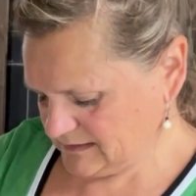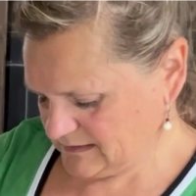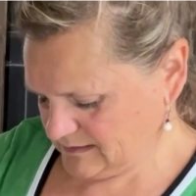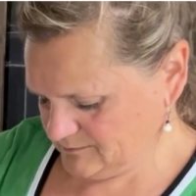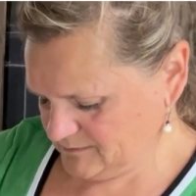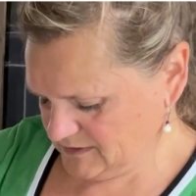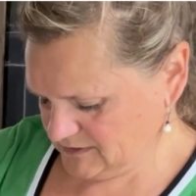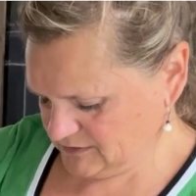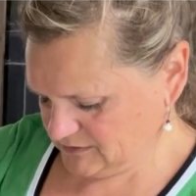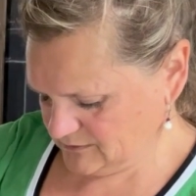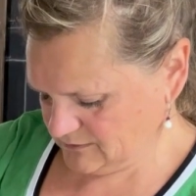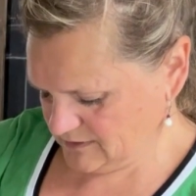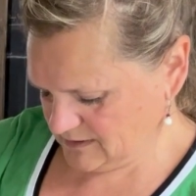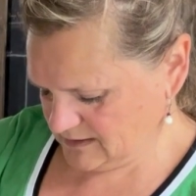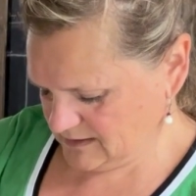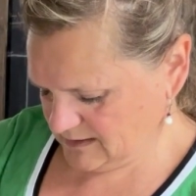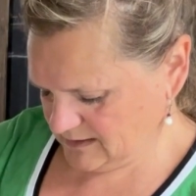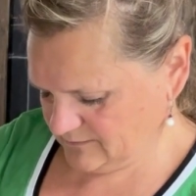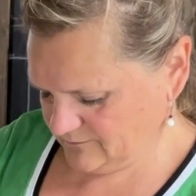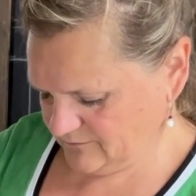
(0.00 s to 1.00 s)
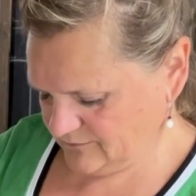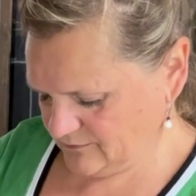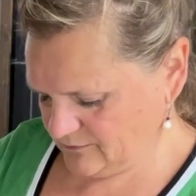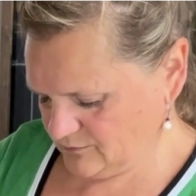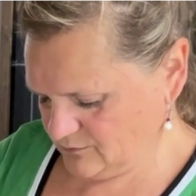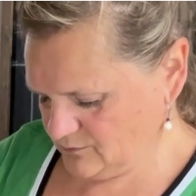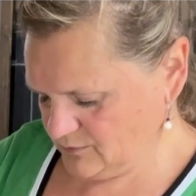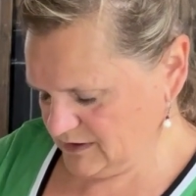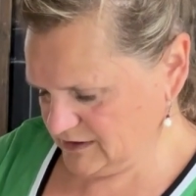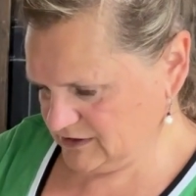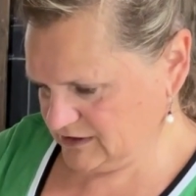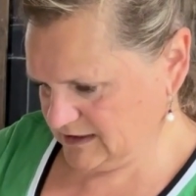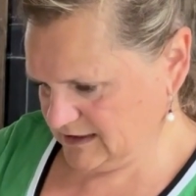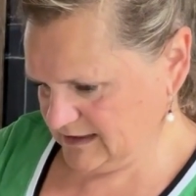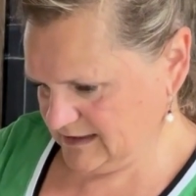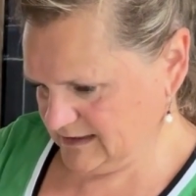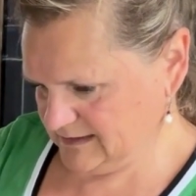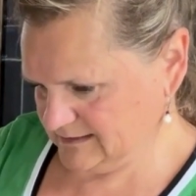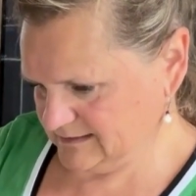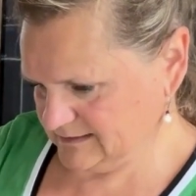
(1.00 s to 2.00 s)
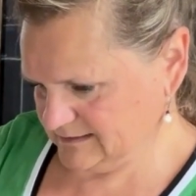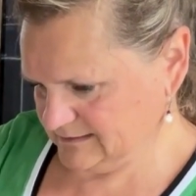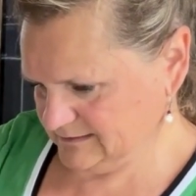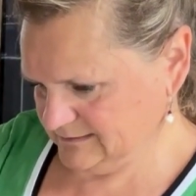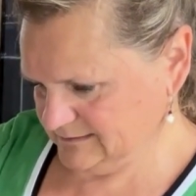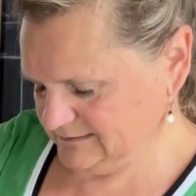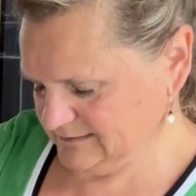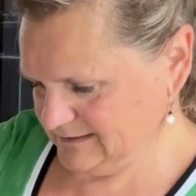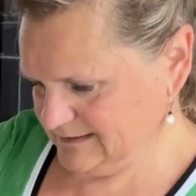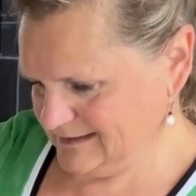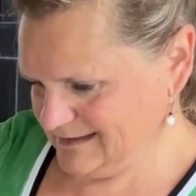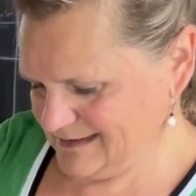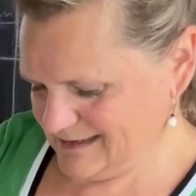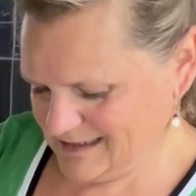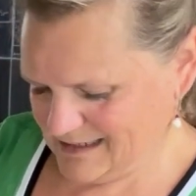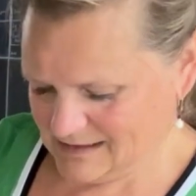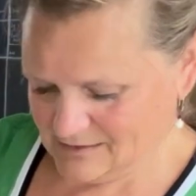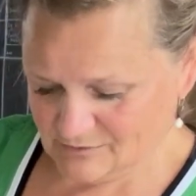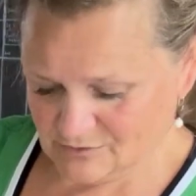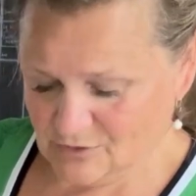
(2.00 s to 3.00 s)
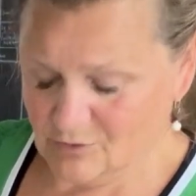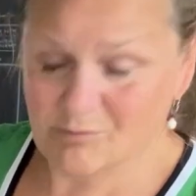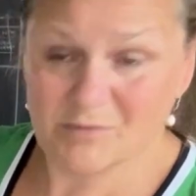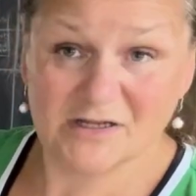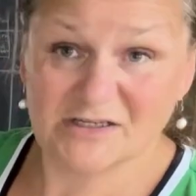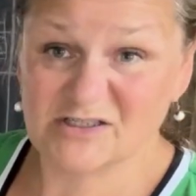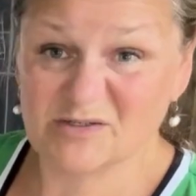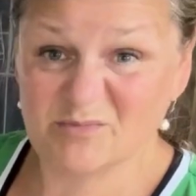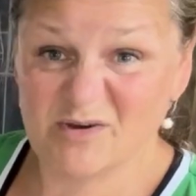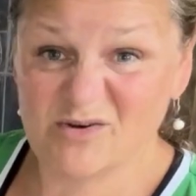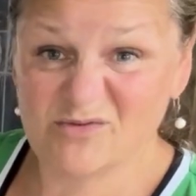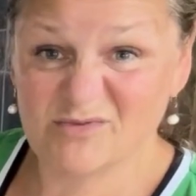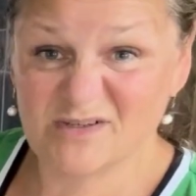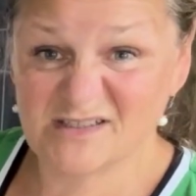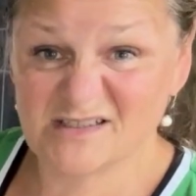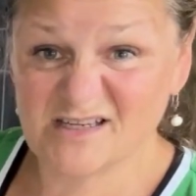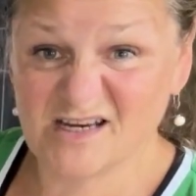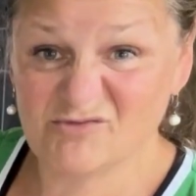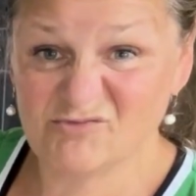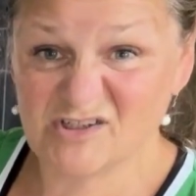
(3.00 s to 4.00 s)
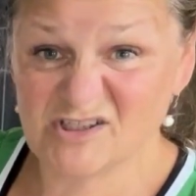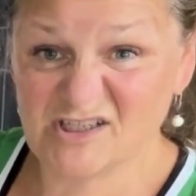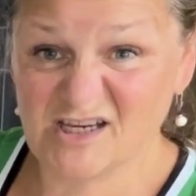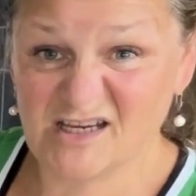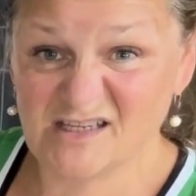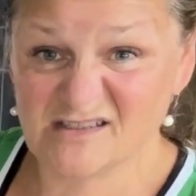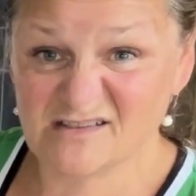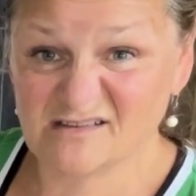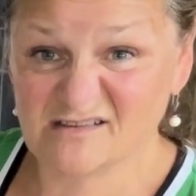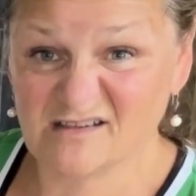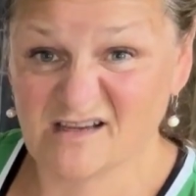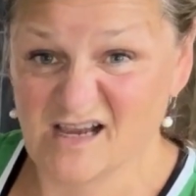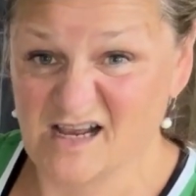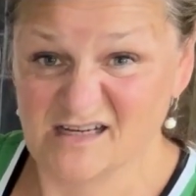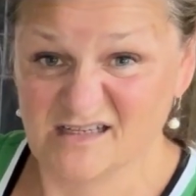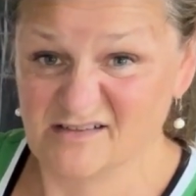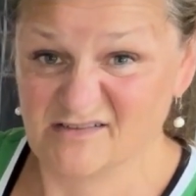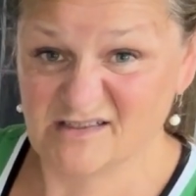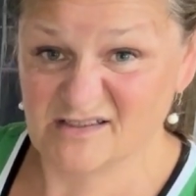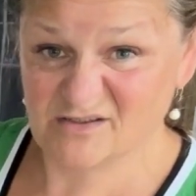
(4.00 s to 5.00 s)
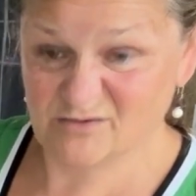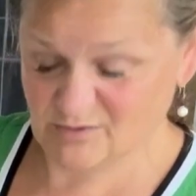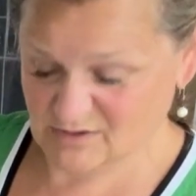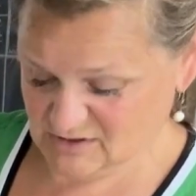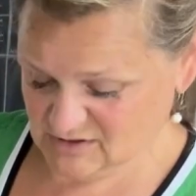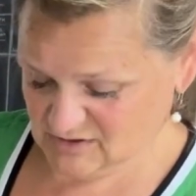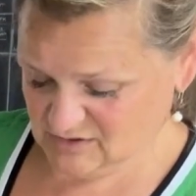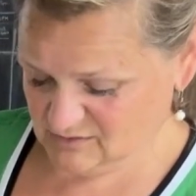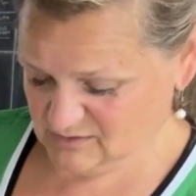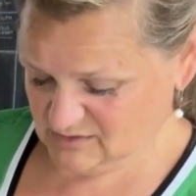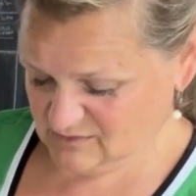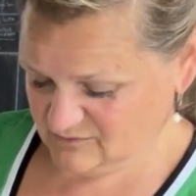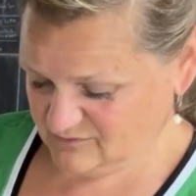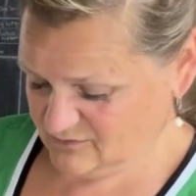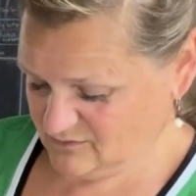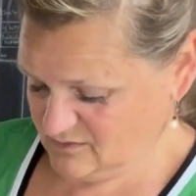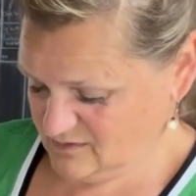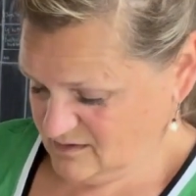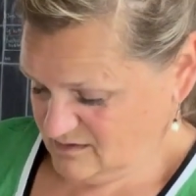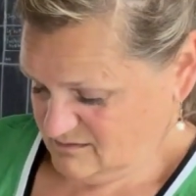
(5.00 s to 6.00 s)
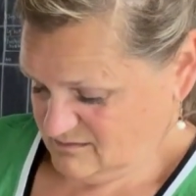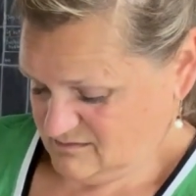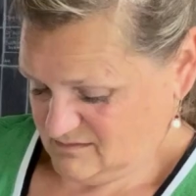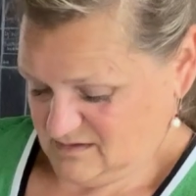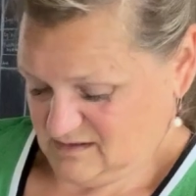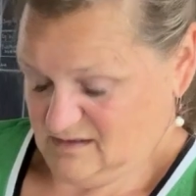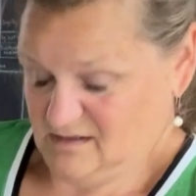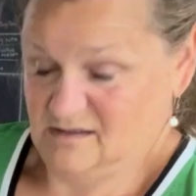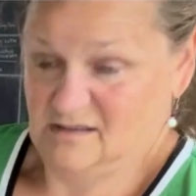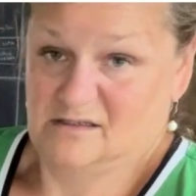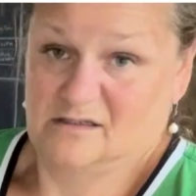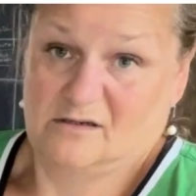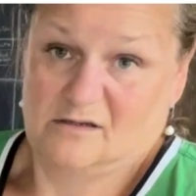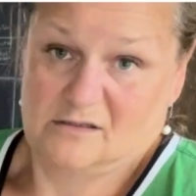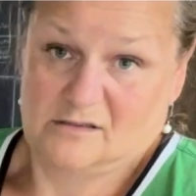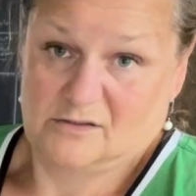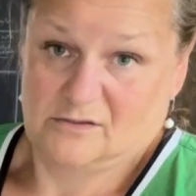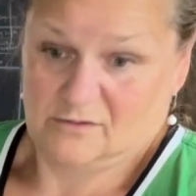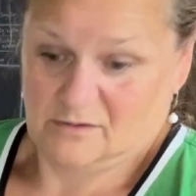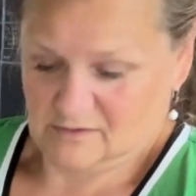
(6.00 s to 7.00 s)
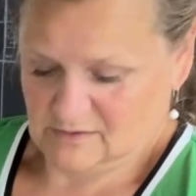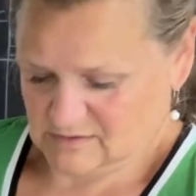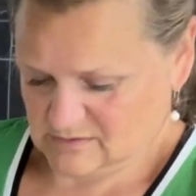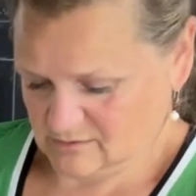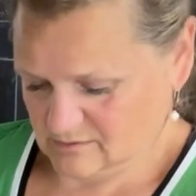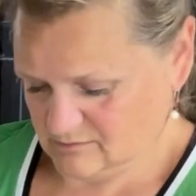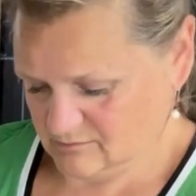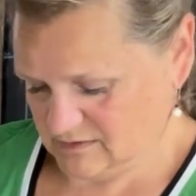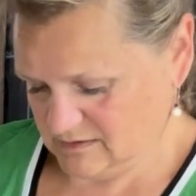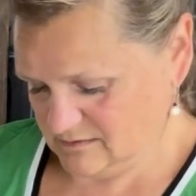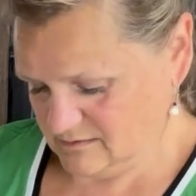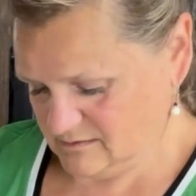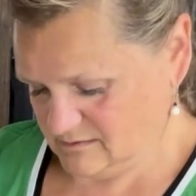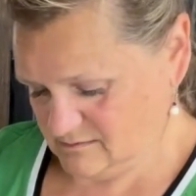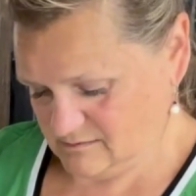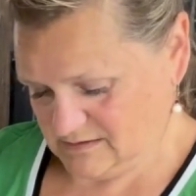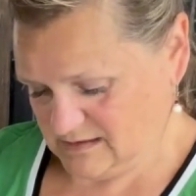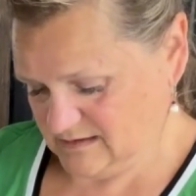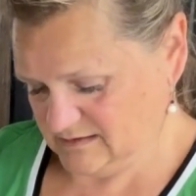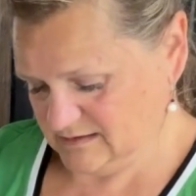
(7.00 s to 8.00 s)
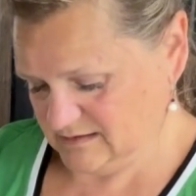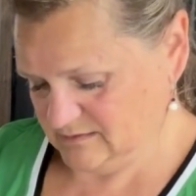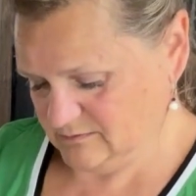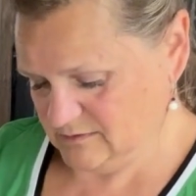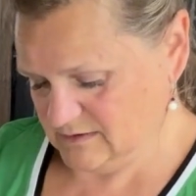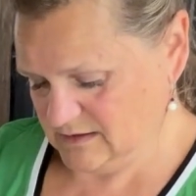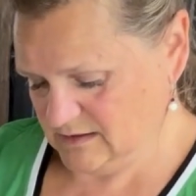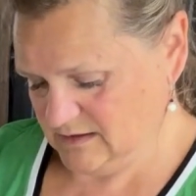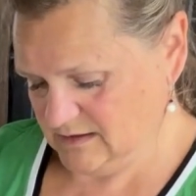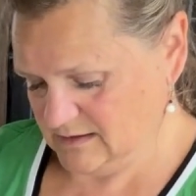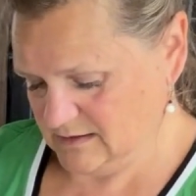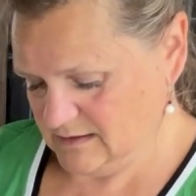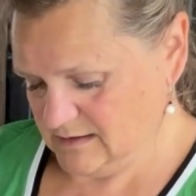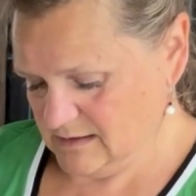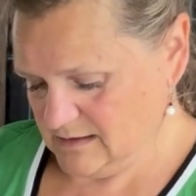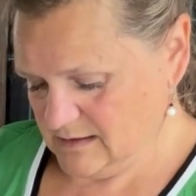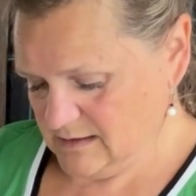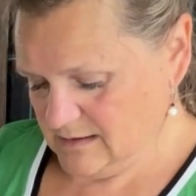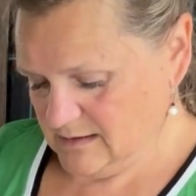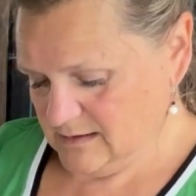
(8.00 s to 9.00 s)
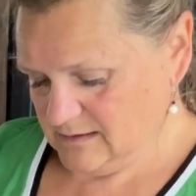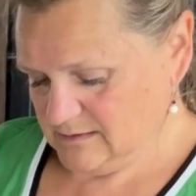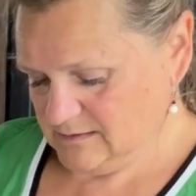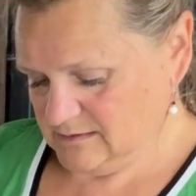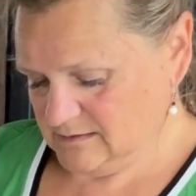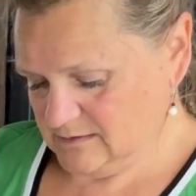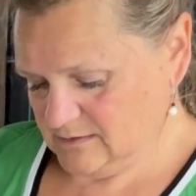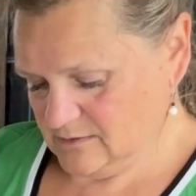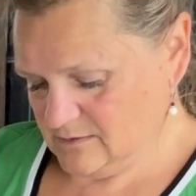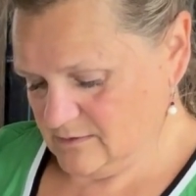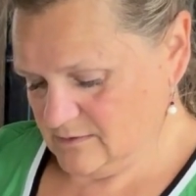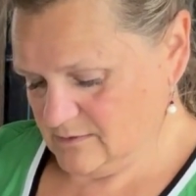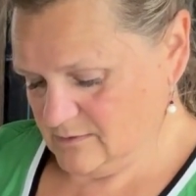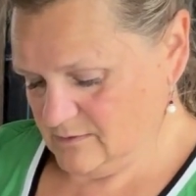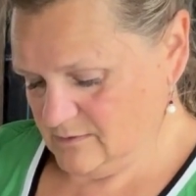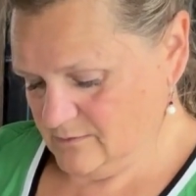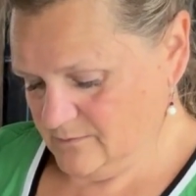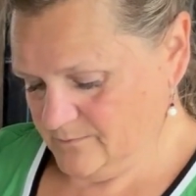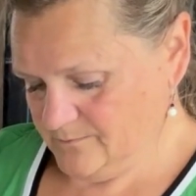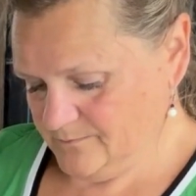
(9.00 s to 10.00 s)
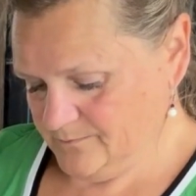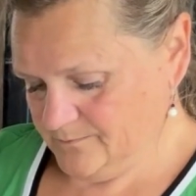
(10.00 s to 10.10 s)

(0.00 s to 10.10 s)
measuring cup for witch hazel. I don't know much about witch hazel. I don't even know what to use it for. I just saw it in the drugstore and went, well, I guess that's what I need. So